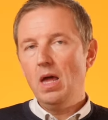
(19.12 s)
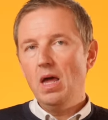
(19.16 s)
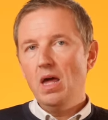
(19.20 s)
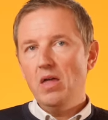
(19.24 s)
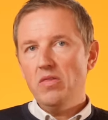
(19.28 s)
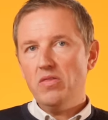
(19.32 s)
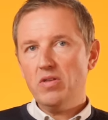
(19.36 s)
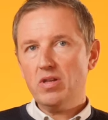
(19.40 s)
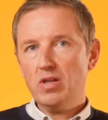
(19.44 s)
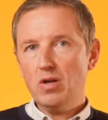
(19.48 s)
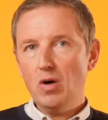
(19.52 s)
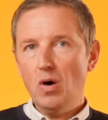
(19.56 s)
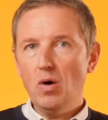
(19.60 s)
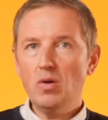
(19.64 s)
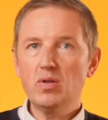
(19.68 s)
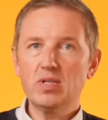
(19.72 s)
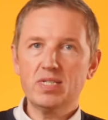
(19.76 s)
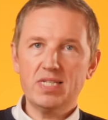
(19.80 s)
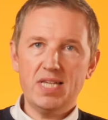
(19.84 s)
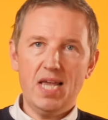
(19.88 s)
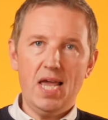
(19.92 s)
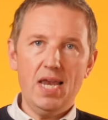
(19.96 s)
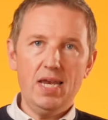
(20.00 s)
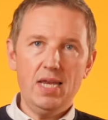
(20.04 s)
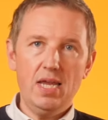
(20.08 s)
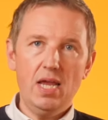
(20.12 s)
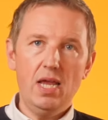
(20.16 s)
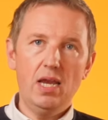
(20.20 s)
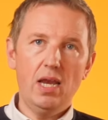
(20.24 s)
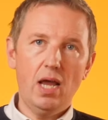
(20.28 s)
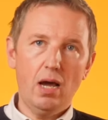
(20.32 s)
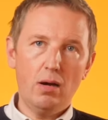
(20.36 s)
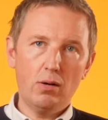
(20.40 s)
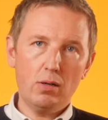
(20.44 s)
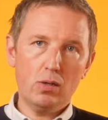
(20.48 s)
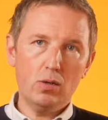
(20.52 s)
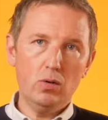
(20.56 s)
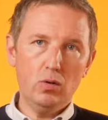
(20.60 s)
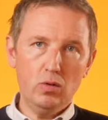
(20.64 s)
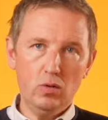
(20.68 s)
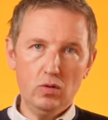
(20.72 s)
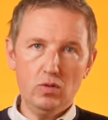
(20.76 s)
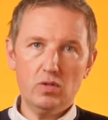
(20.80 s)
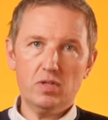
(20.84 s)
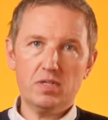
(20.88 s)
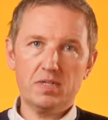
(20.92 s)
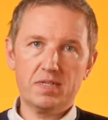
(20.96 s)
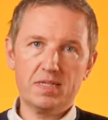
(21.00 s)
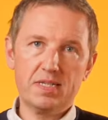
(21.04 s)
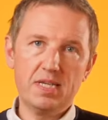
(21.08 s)
The content in our
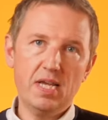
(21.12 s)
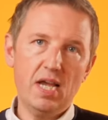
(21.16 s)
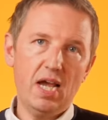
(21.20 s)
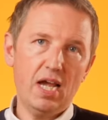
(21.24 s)
course